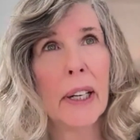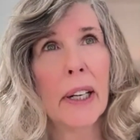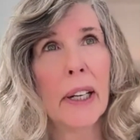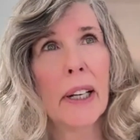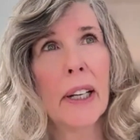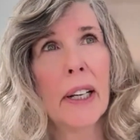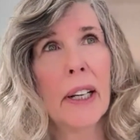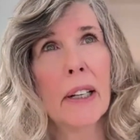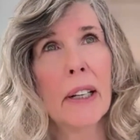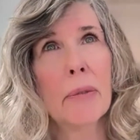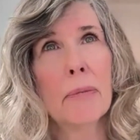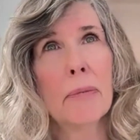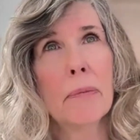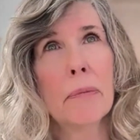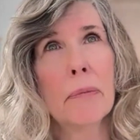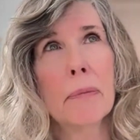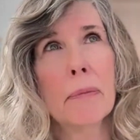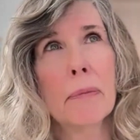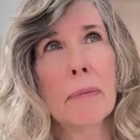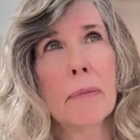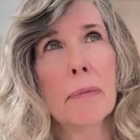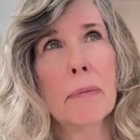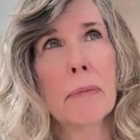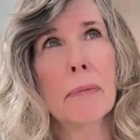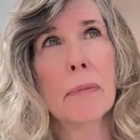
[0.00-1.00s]
The
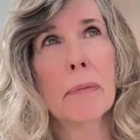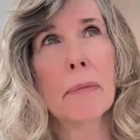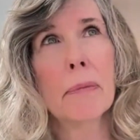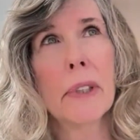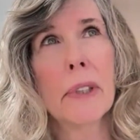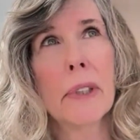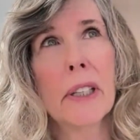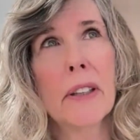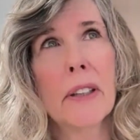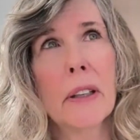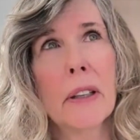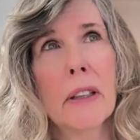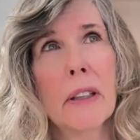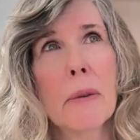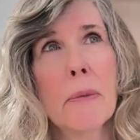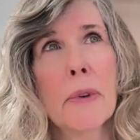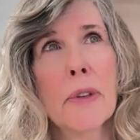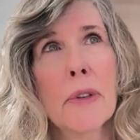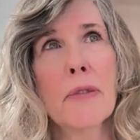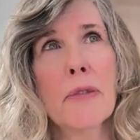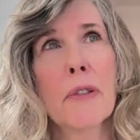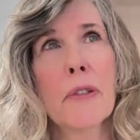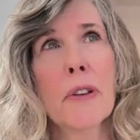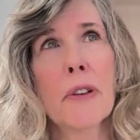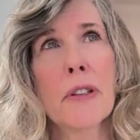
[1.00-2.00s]

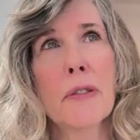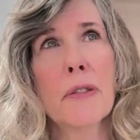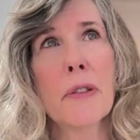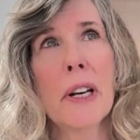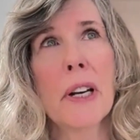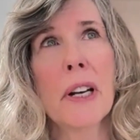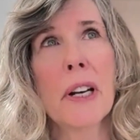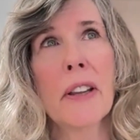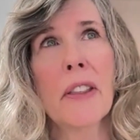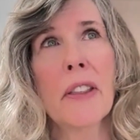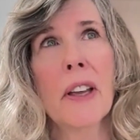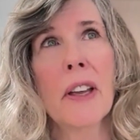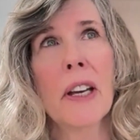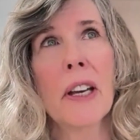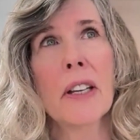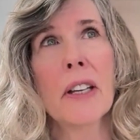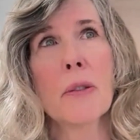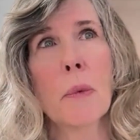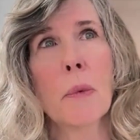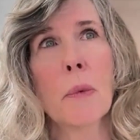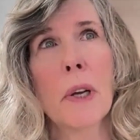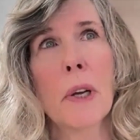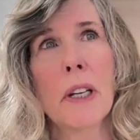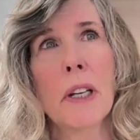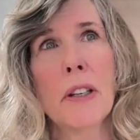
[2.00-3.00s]
most frustrating thing is
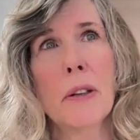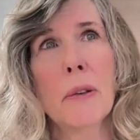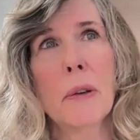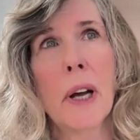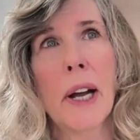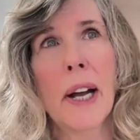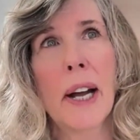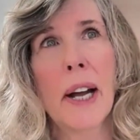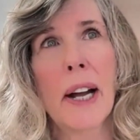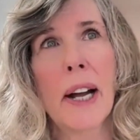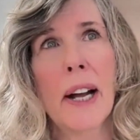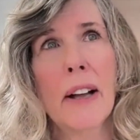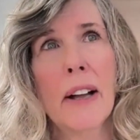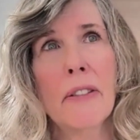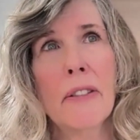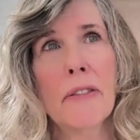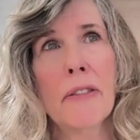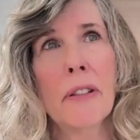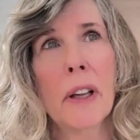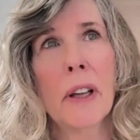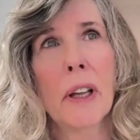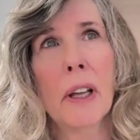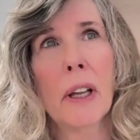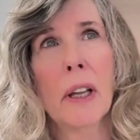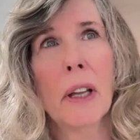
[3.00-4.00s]
when you have